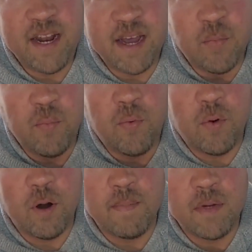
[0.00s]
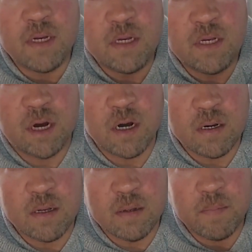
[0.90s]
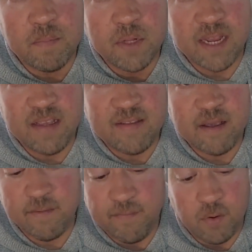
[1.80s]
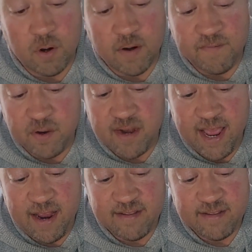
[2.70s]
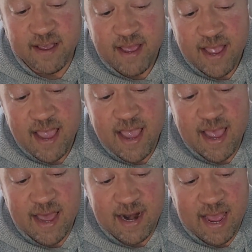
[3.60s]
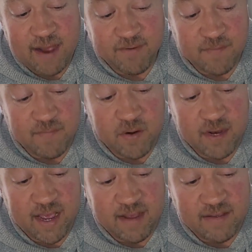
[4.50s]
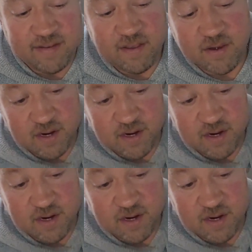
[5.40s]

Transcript: a warm, dark place for a few days. And after a few days, you can